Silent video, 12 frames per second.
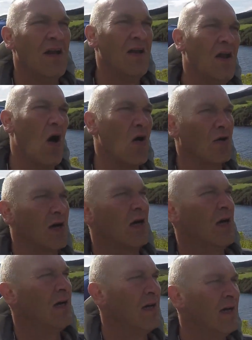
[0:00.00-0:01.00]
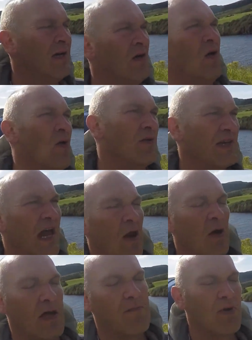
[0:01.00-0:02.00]
lock, or
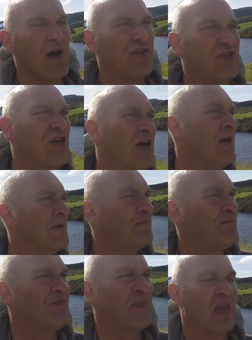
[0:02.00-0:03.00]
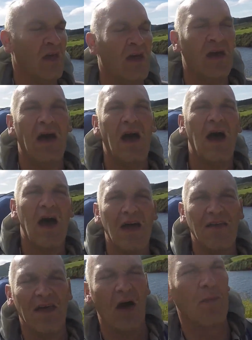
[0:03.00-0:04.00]
Gairlochy Bridge,
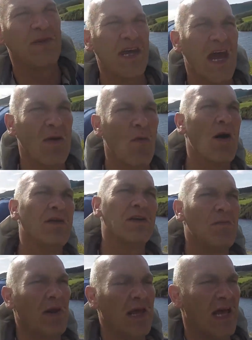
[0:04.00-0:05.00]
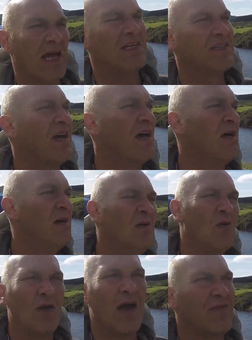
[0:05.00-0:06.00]
and that'll be day 1 completed.
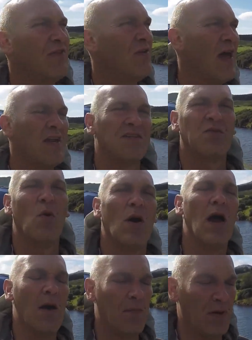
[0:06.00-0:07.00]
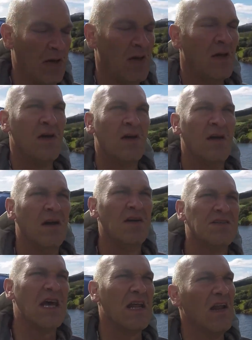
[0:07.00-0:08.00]
All I have to do then is to walk up and
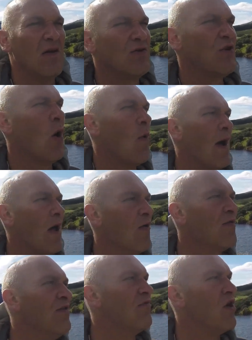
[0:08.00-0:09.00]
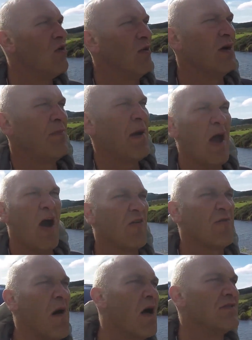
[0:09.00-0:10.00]
set a little short way off the route, about
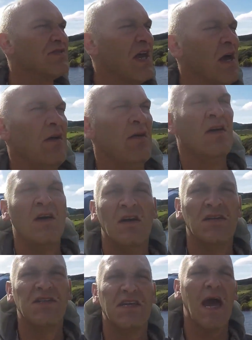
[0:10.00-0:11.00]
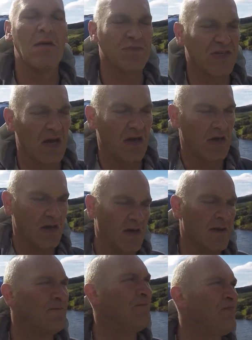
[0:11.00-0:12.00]
half a mile or so, to the campsite.
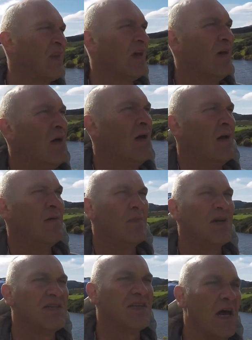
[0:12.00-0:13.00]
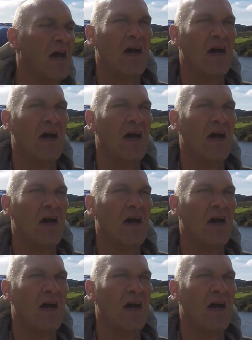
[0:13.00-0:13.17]
But